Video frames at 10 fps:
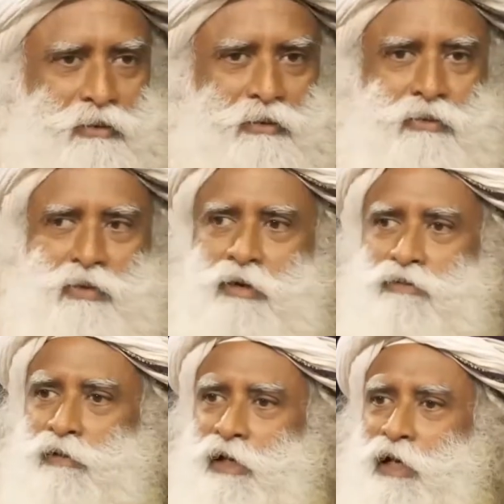
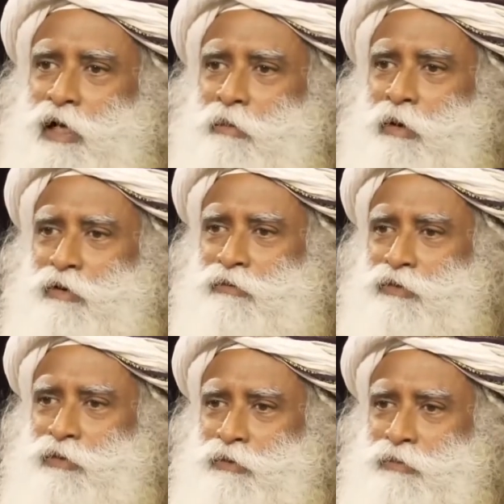wonderful can come out of
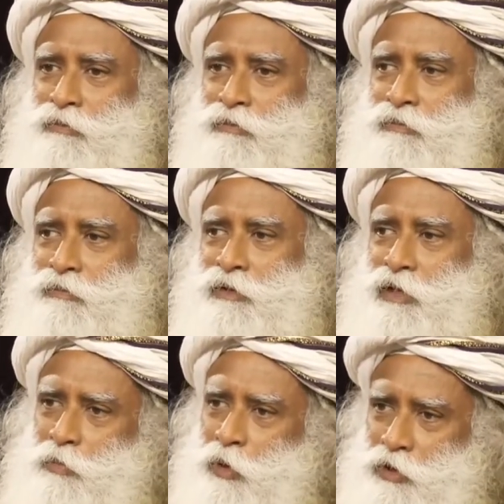you. It's
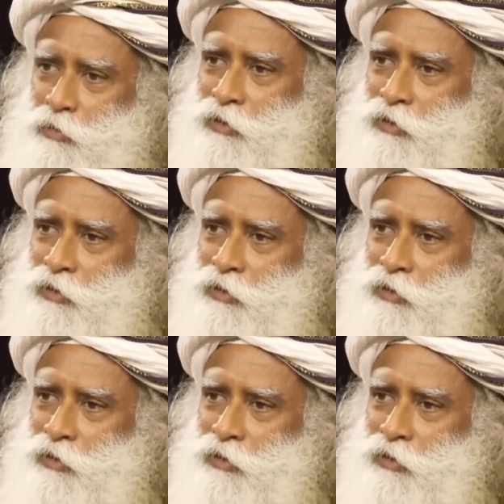not possible.